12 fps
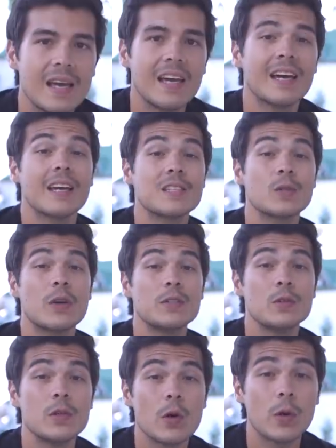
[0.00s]
Hey guys, so
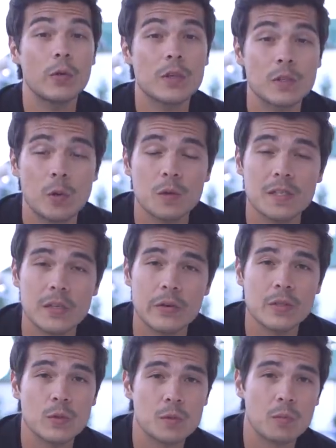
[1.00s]
as you know, this whole
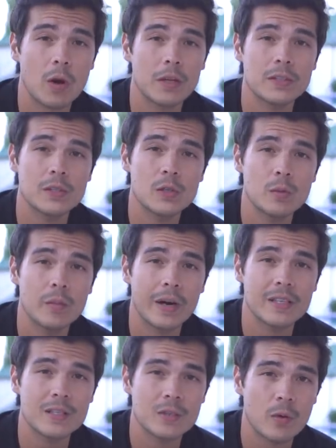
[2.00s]
series was brought to you
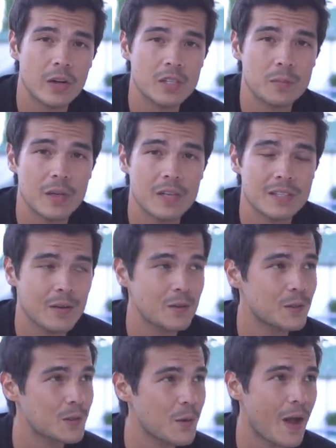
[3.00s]
by Squarespace, and I
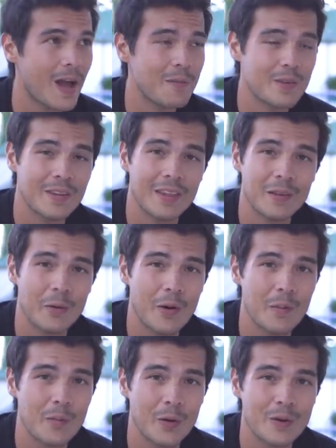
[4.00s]
was so happy that they were
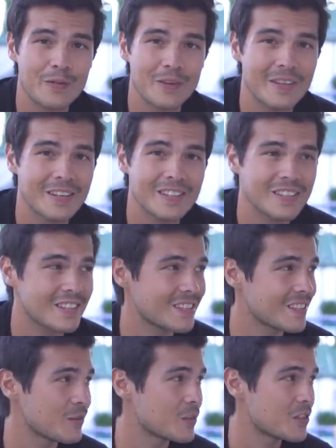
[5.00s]
on board for this
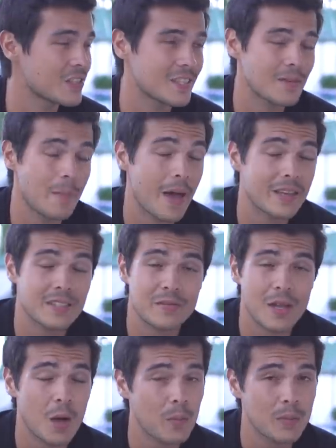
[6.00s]
because it was just a
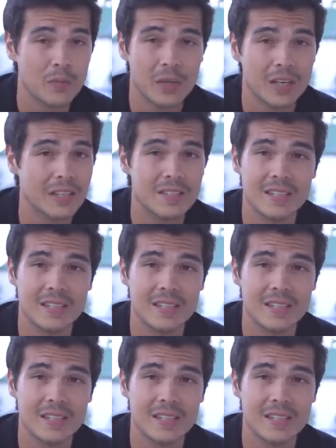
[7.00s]
massive help in putting it